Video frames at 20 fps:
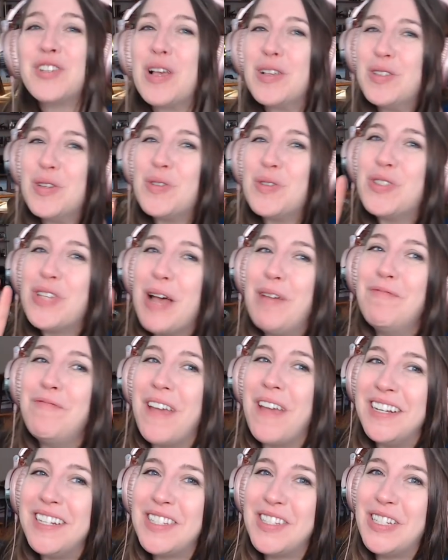but also then,
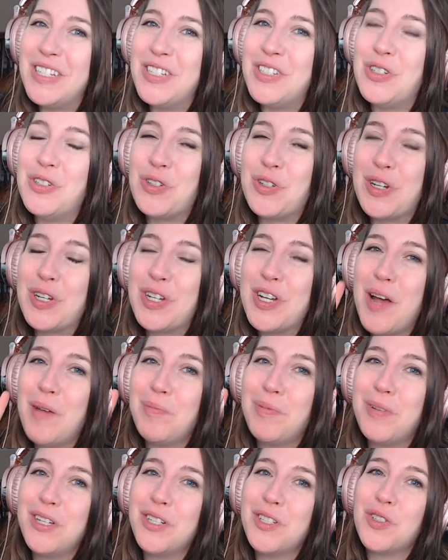some fantasies you should
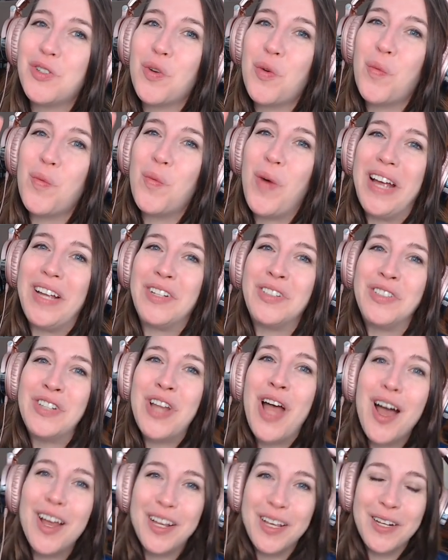accomplish while
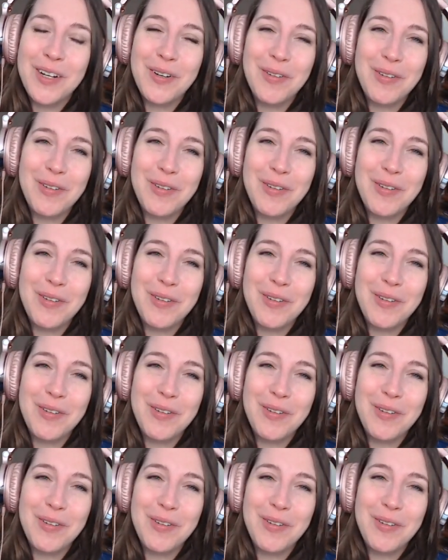not in a